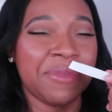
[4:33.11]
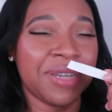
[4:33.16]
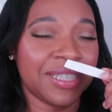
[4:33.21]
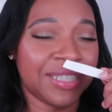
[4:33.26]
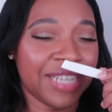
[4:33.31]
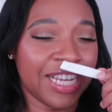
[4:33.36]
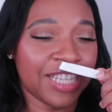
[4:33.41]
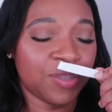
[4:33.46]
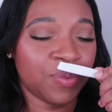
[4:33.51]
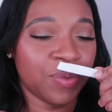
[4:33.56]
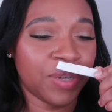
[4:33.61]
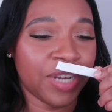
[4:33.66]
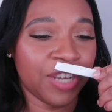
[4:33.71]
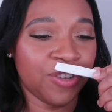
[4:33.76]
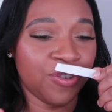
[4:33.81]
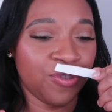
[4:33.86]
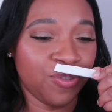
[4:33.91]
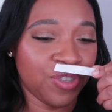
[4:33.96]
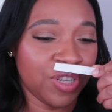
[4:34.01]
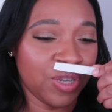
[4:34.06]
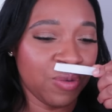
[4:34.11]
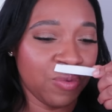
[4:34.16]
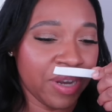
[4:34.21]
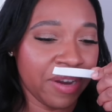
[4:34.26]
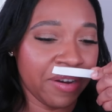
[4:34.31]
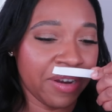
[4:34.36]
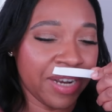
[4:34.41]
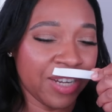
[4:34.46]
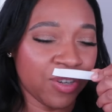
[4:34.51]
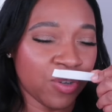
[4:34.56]
because that's when I usually
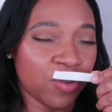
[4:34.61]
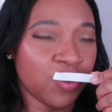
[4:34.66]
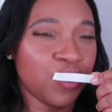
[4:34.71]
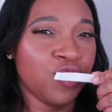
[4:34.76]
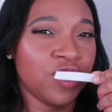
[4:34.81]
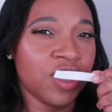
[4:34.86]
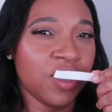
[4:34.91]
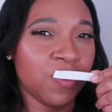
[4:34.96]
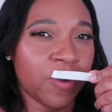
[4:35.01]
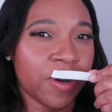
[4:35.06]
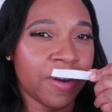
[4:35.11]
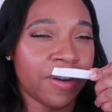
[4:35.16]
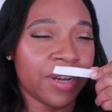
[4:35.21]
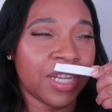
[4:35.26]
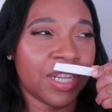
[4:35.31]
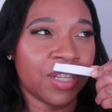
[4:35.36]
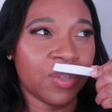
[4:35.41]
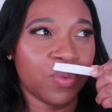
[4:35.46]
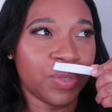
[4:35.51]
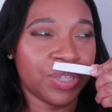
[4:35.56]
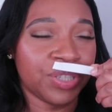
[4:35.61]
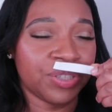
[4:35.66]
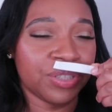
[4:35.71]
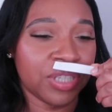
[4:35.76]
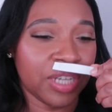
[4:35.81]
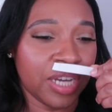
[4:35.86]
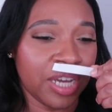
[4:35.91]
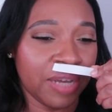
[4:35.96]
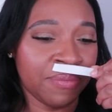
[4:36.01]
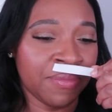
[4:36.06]
wear it. I don't usually wear it in the winter
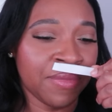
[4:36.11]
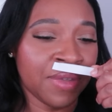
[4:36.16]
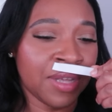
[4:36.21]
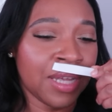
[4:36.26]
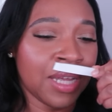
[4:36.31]
time.